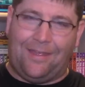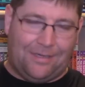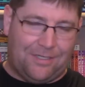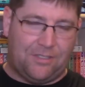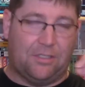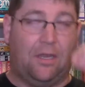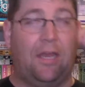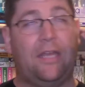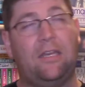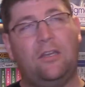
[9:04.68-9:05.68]
intention.
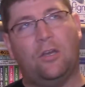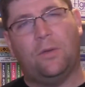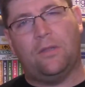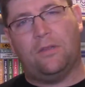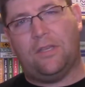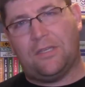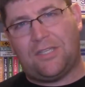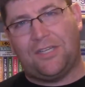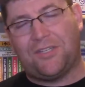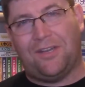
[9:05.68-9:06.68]
I didn't know whether the
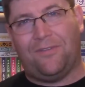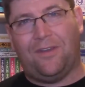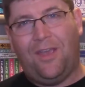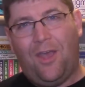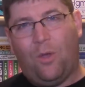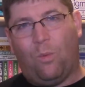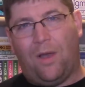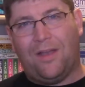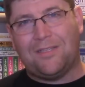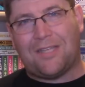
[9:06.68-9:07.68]
intention of it
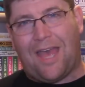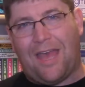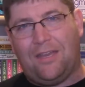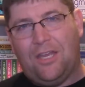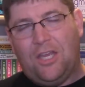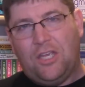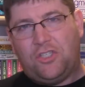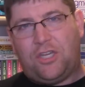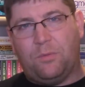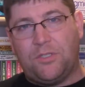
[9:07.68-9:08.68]
was that
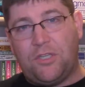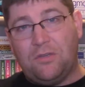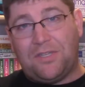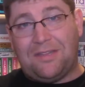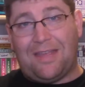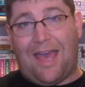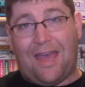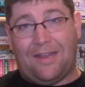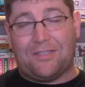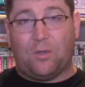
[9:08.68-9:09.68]
she was using
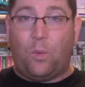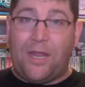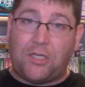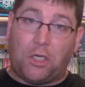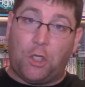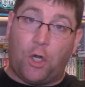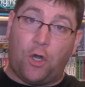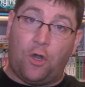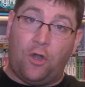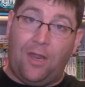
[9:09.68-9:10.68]
that as a way to
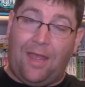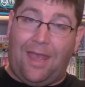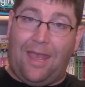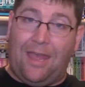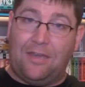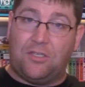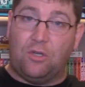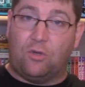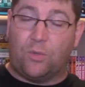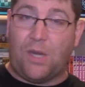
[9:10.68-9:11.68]
learn and
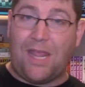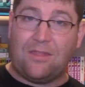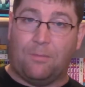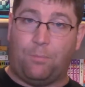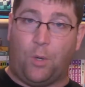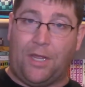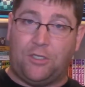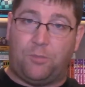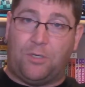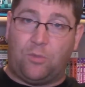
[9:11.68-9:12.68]
to create the
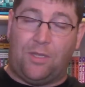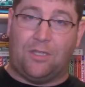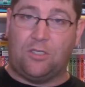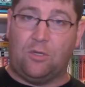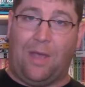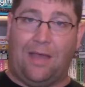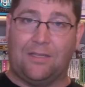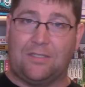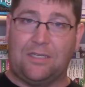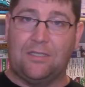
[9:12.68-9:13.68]
bridge between the two
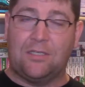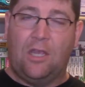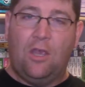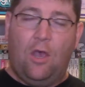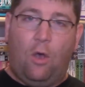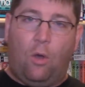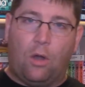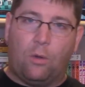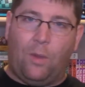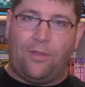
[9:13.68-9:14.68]
Alices,
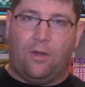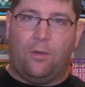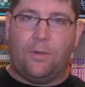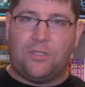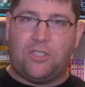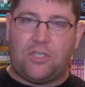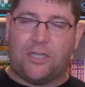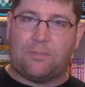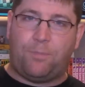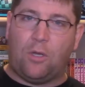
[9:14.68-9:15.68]
or whether it was
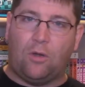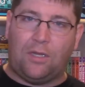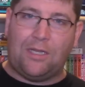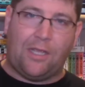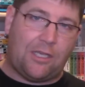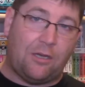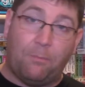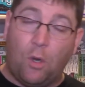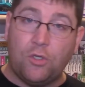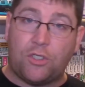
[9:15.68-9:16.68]
just purely like an
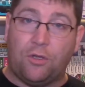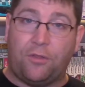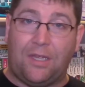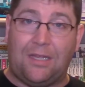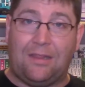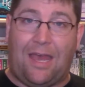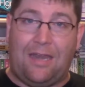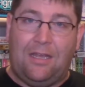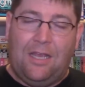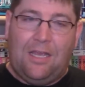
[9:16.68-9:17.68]
emotional thing
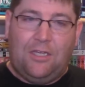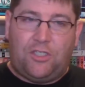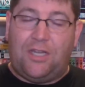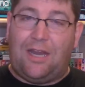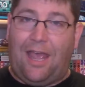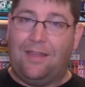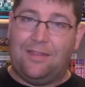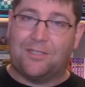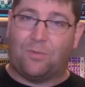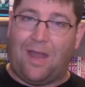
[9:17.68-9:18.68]
that she had had
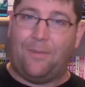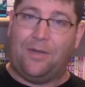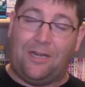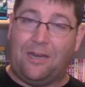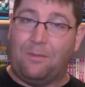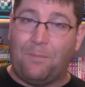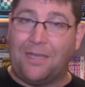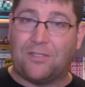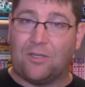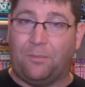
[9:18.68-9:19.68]
this rabbit and it had
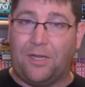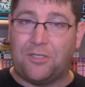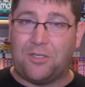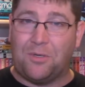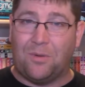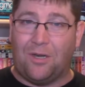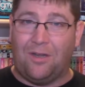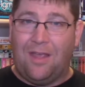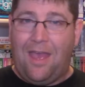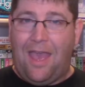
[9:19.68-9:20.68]
meant so much to
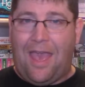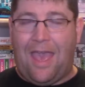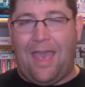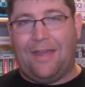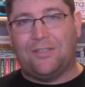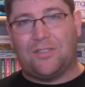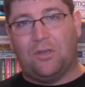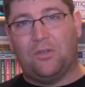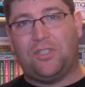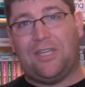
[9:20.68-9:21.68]
her, and
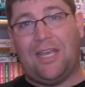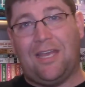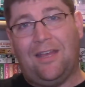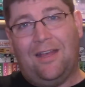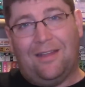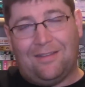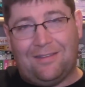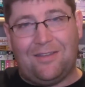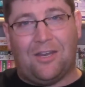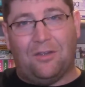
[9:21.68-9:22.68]
so she,
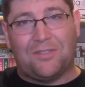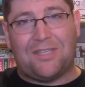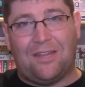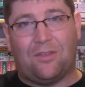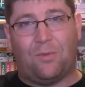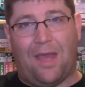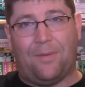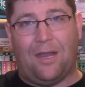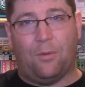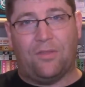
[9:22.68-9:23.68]
you know, sent the
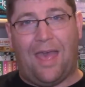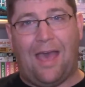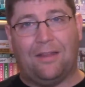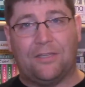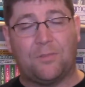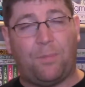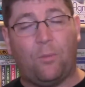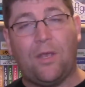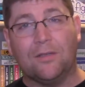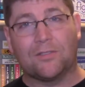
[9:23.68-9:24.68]
rabbit out with Alice. But
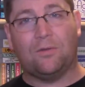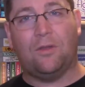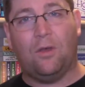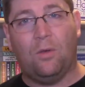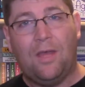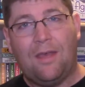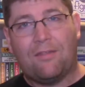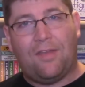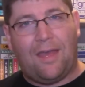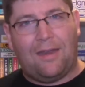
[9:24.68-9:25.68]
we also know
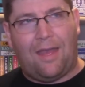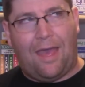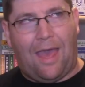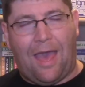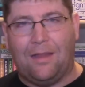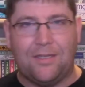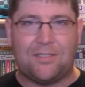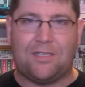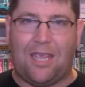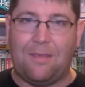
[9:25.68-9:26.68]
that
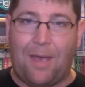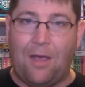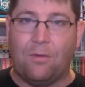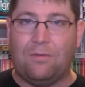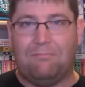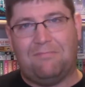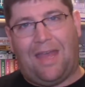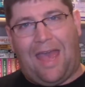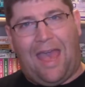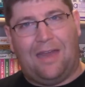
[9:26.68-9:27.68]
Alice came out
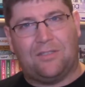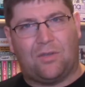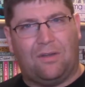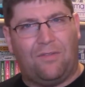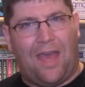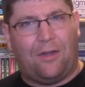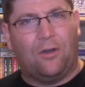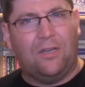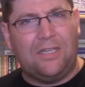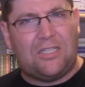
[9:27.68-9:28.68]
at sort of that
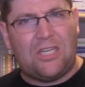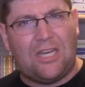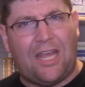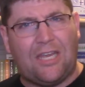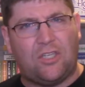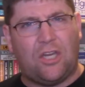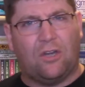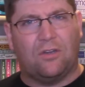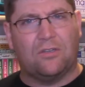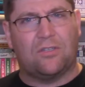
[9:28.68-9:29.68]
early teenage
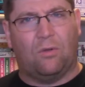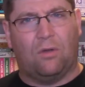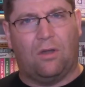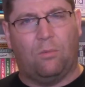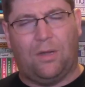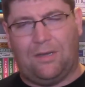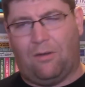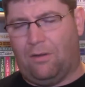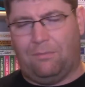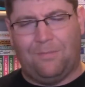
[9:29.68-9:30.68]
years or what
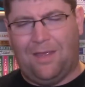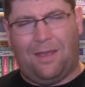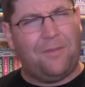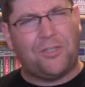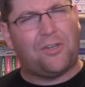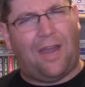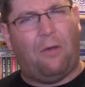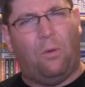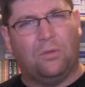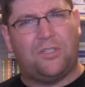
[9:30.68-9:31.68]
or I'm not sure how
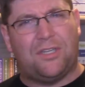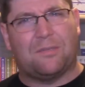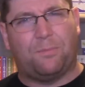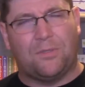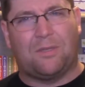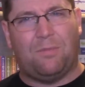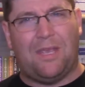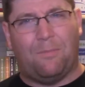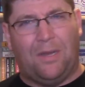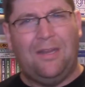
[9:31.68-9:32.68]
old she's supposed to
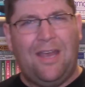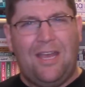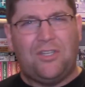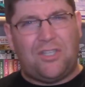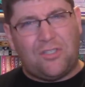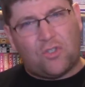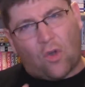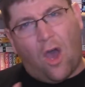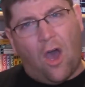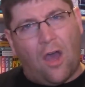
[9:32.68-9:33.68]
be but she's
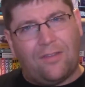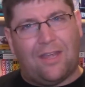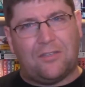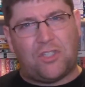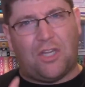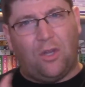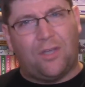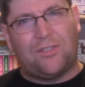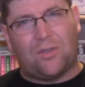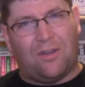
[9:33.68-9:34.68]
drawn that she
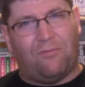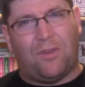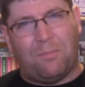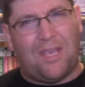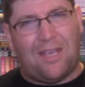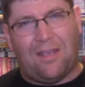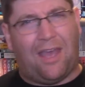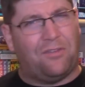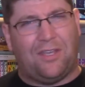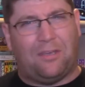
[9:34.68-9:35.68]
looks sort of to be
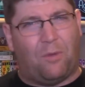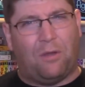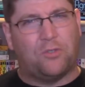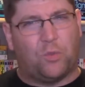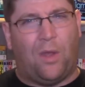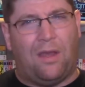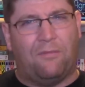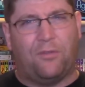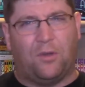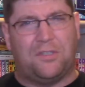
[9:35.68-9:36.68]
I think around
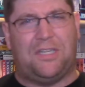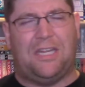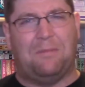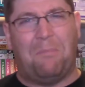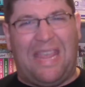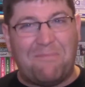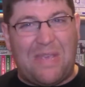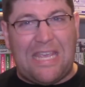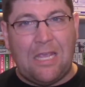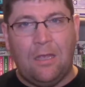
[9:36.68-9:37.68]
12 13
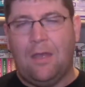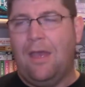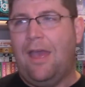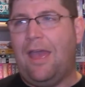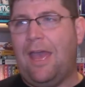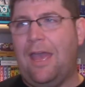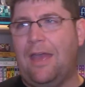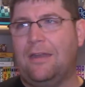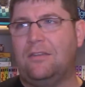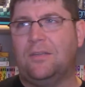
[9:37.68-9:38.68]
maybe
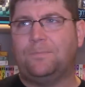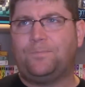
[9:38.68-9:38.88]
and